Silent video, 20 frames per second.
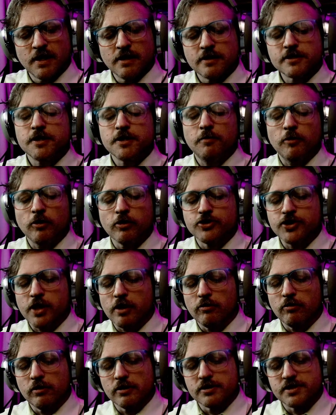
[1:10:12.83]
Similar
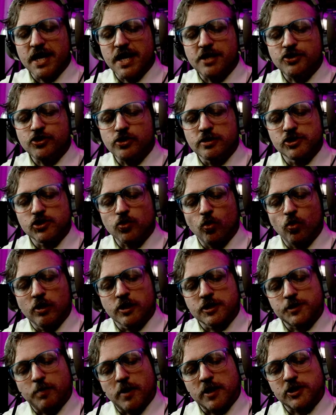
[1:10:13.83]
generalizations were
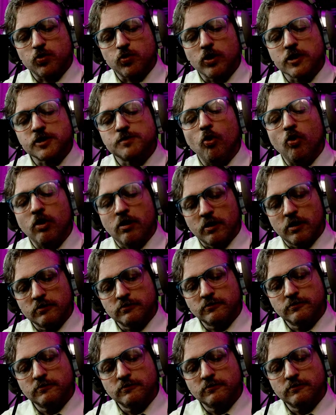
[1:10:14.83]
expressed once more